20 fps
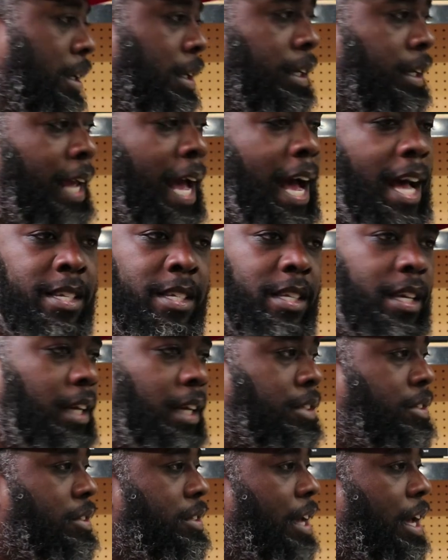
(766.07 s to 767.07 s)
a
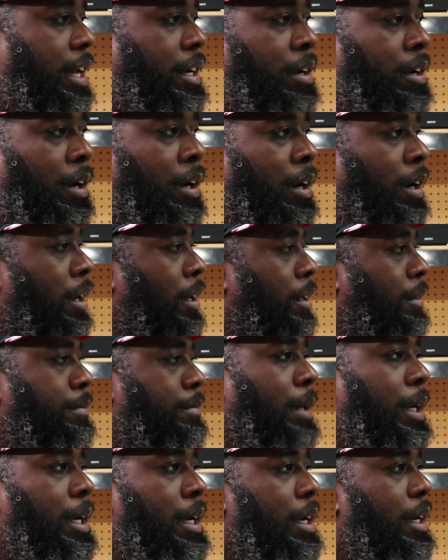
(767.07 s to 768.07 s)
gasket set, or,
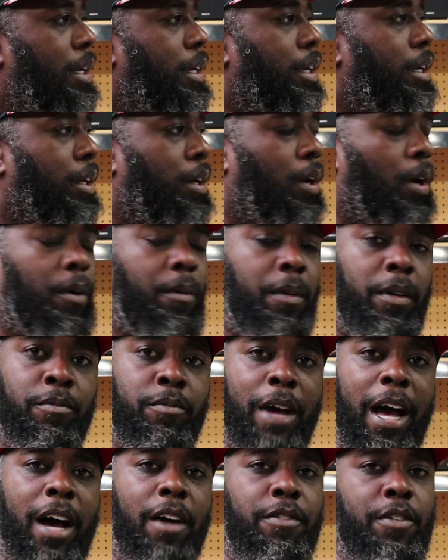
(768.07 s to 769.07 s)
you know,
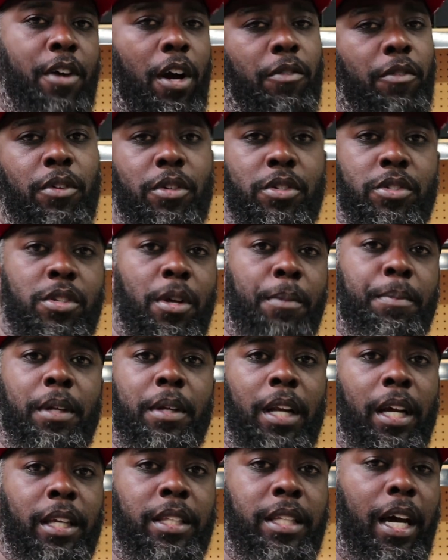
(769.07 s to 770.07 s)
valve covers,
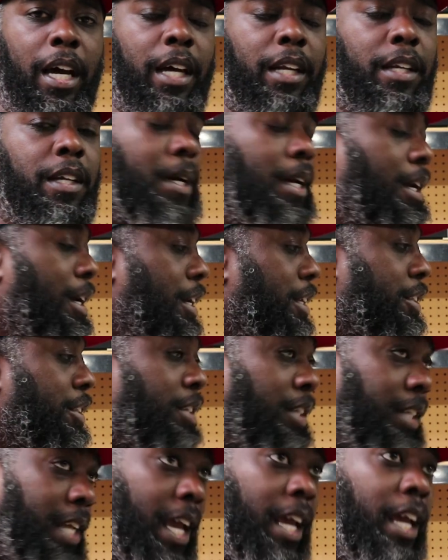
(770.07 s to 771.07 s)
something like that.
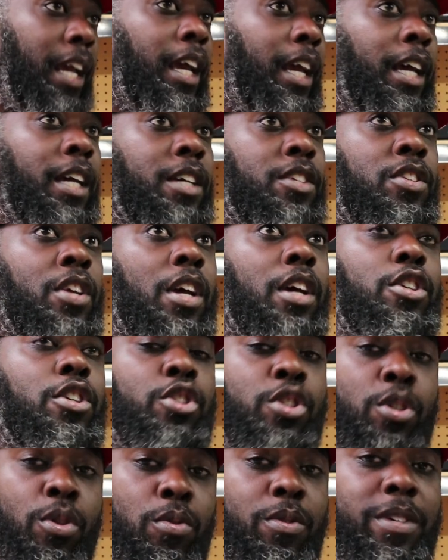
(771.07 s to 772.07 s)
Today is
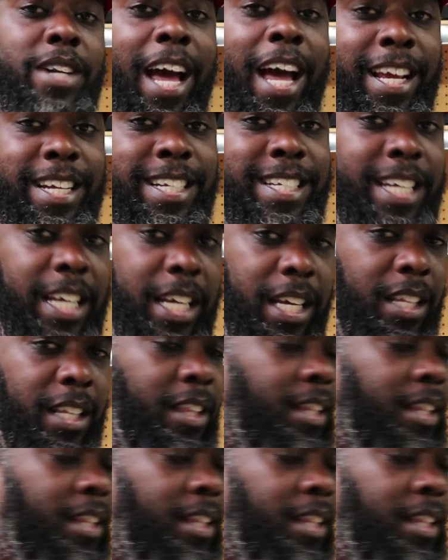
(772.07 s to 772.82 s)
June 19th.